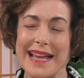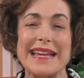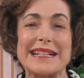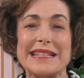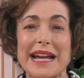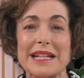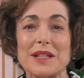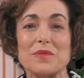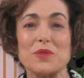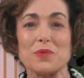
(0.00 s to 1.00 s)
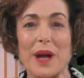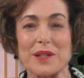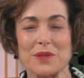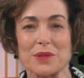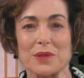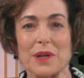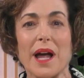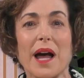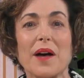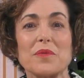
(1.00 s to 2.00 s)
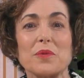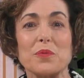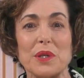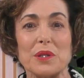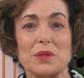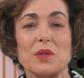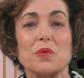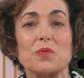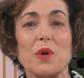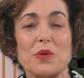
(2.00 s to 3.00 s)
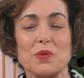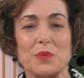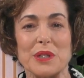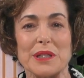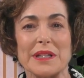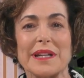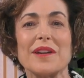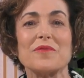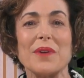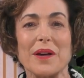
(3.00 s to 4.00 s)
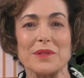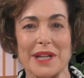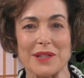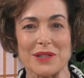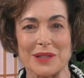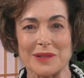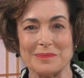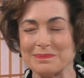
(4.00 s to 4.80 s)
Executive Director of the Real Rosewood Foundation.